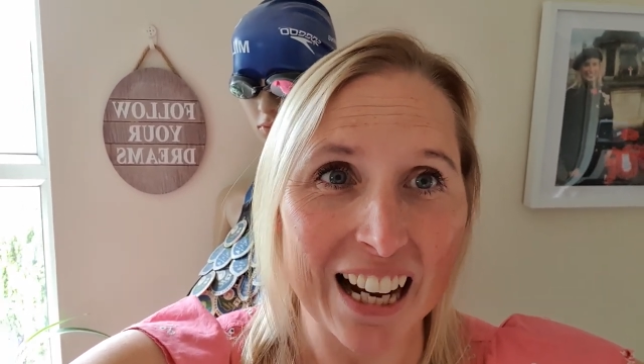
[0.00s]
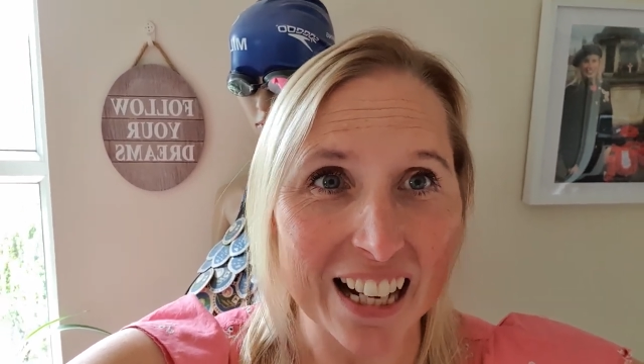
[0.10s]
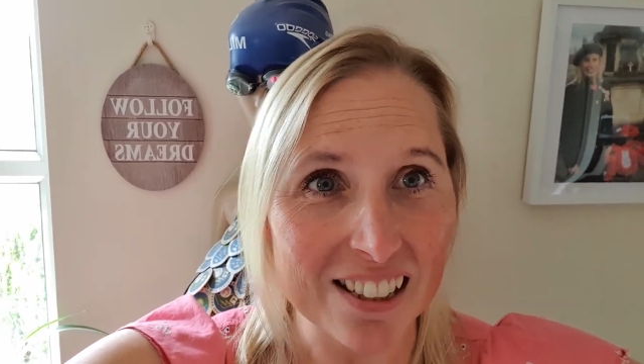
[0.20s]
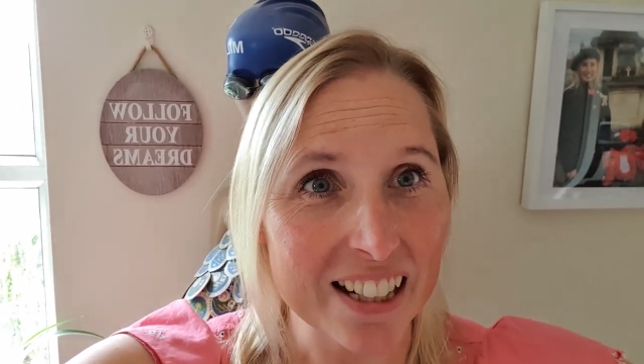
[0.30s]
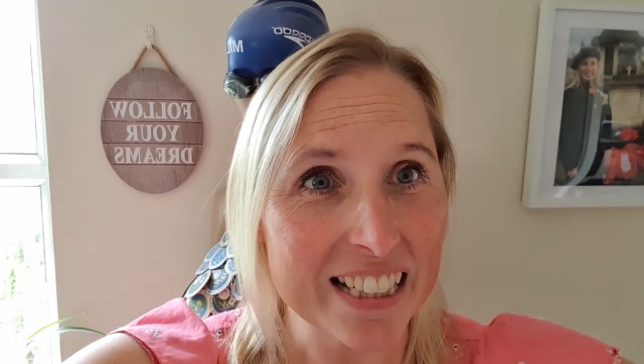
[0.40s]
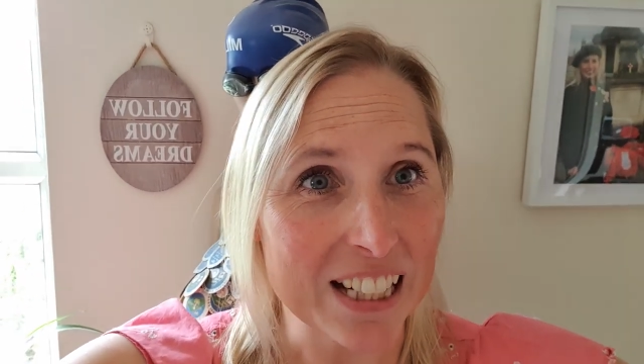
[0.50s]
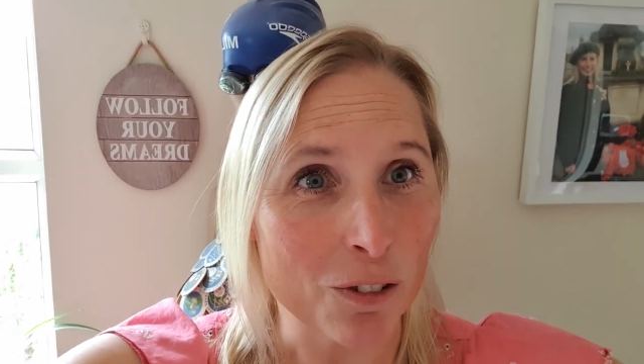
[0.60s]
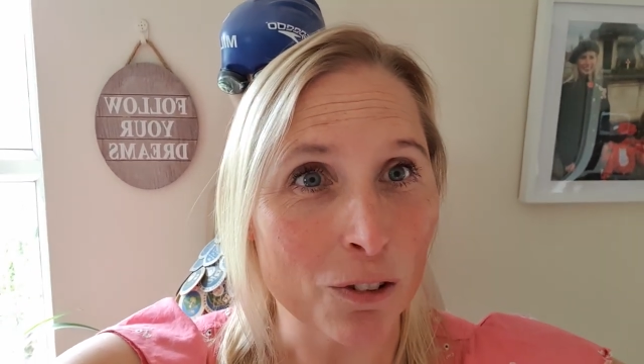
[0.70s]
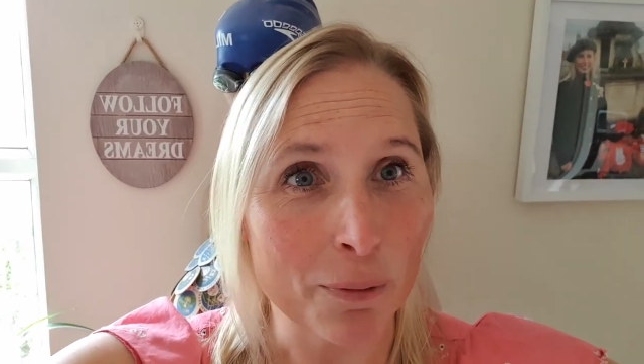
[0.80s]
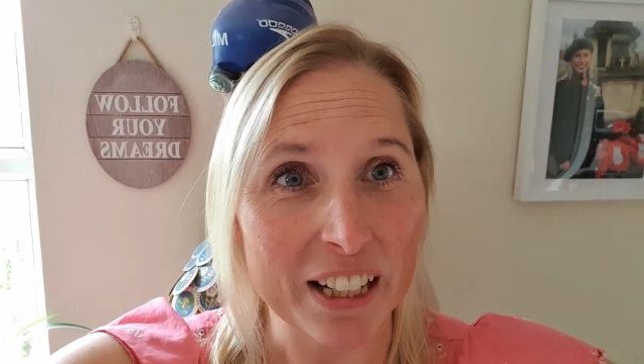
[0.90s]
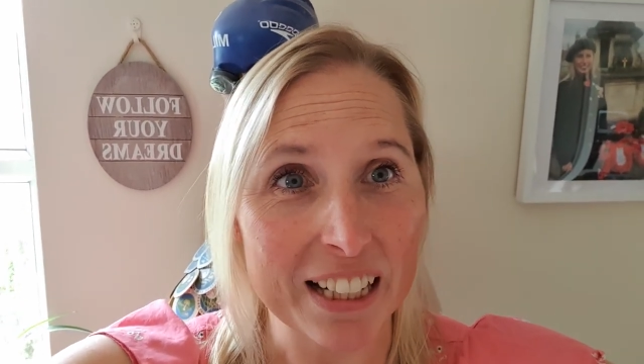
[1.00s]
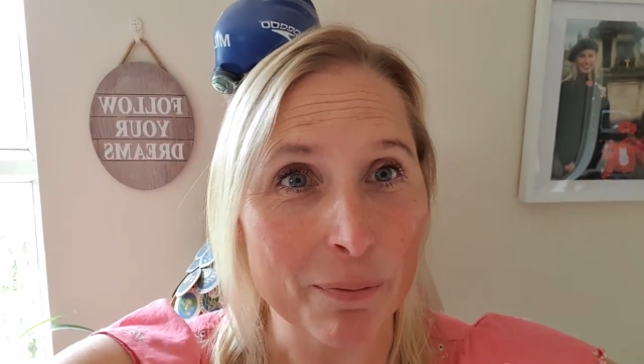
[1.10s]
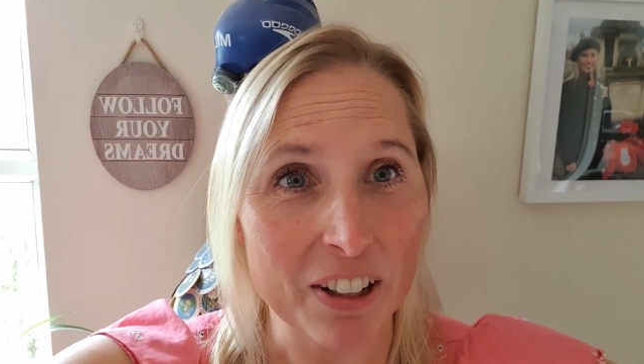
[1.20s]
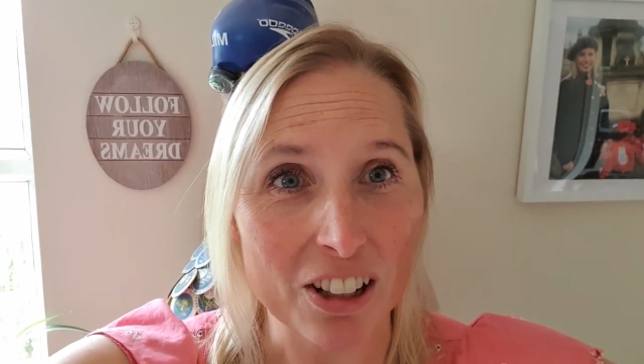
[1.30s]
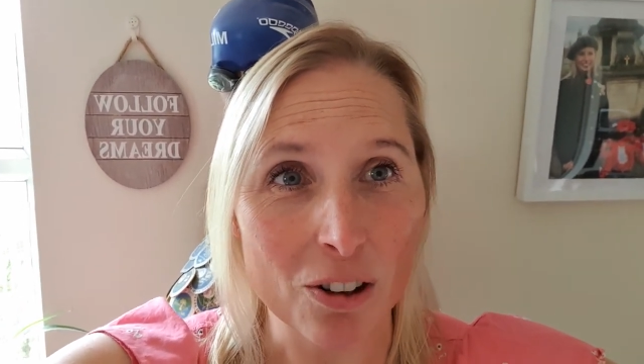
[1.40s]
as I did for my
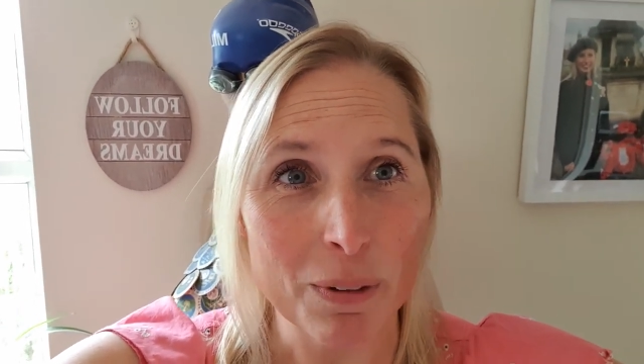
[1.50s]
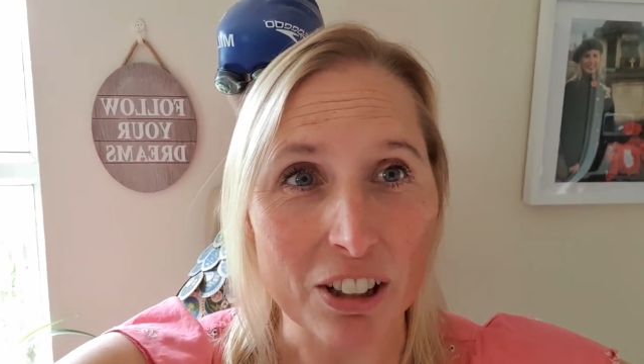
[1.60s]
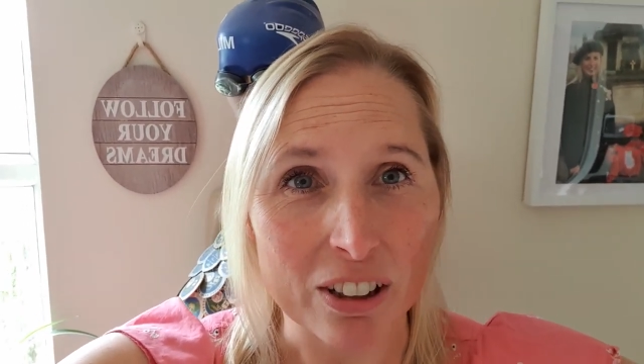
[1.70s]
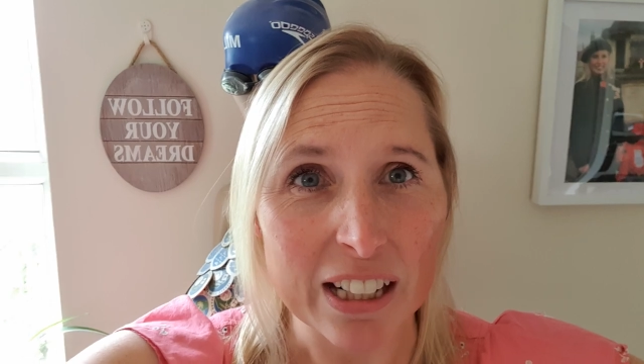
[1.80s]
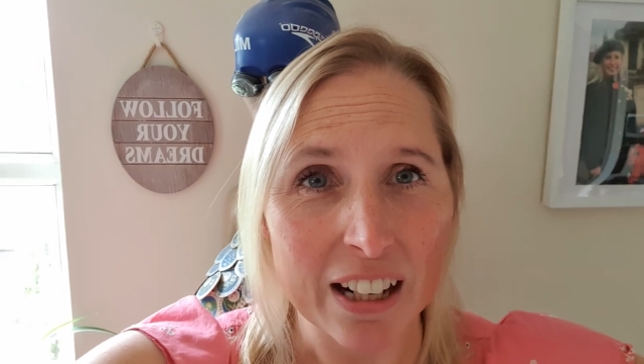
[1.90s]
Olympic gold medal.